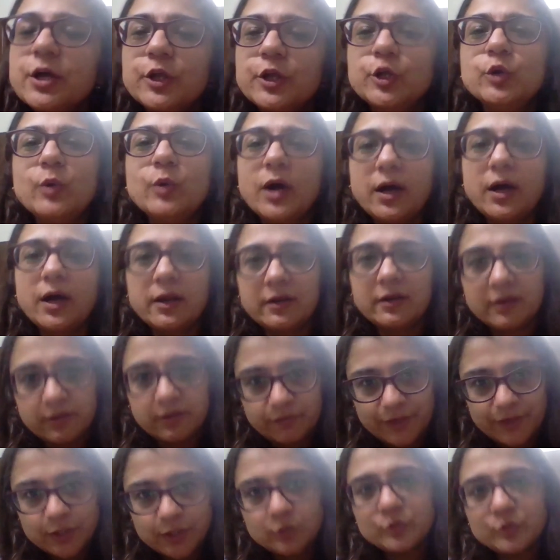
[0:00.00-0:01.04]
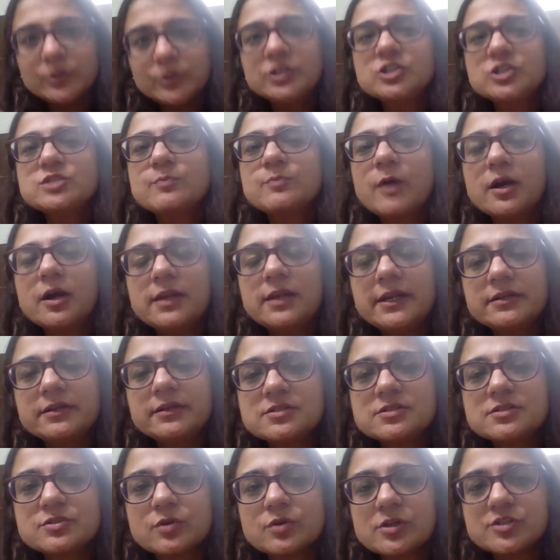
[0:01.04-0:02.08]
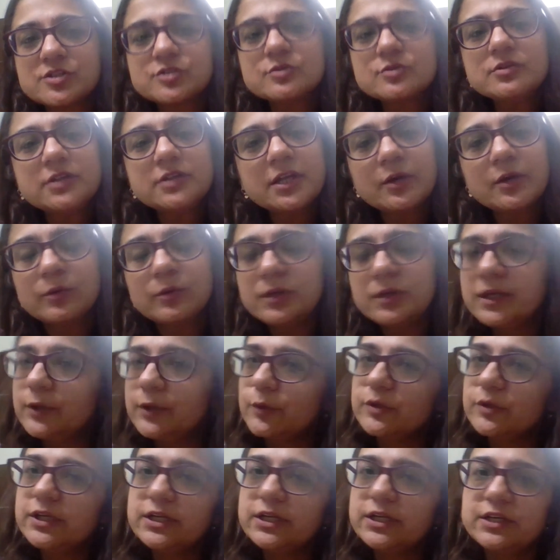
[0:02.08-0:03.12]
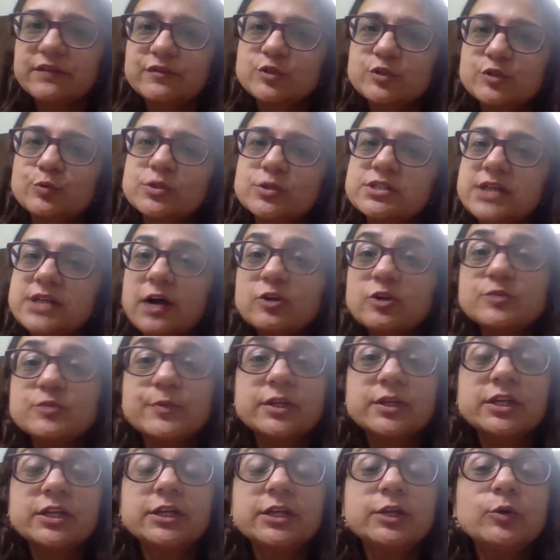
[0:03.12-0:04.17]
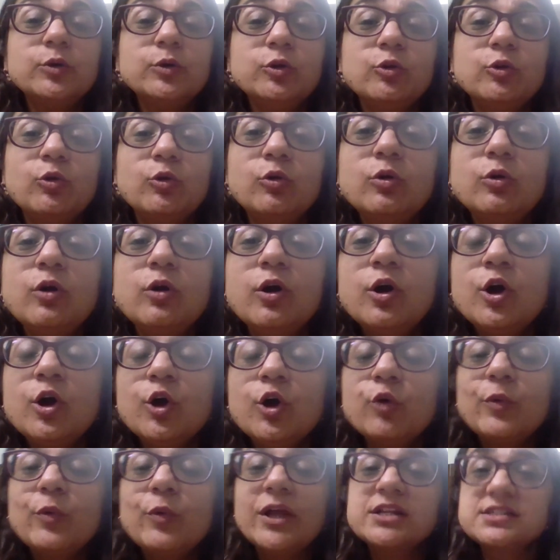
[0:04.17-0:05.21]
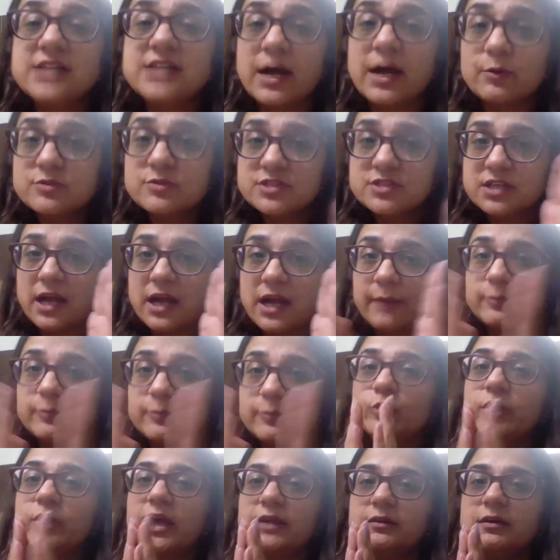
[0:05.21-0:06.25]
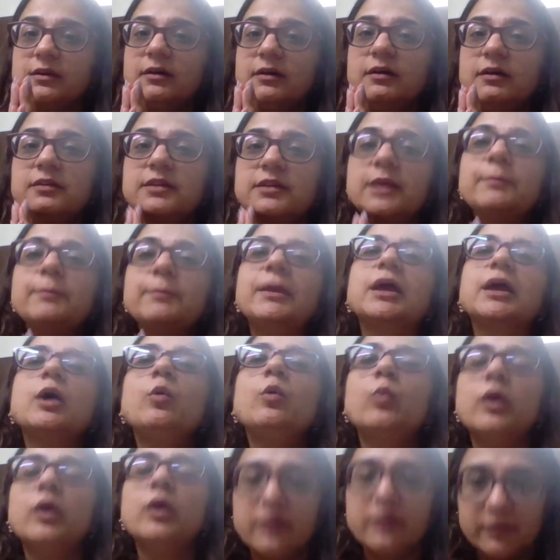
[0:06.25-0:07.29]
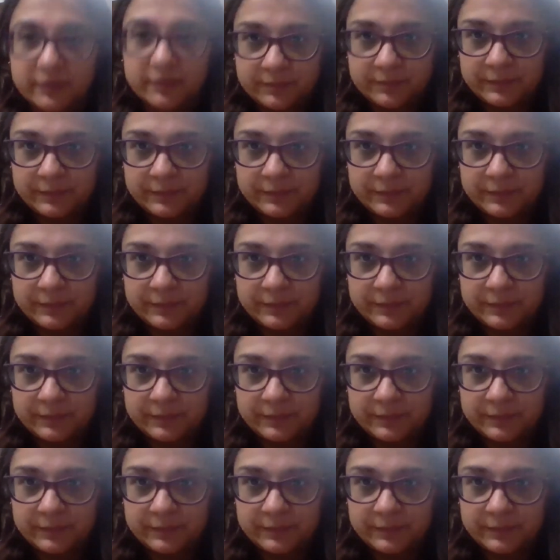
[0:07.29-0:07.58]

you are, when you're doing the small letters also, they only know the individual sounds, but they don't know when sounds come together, they make a word.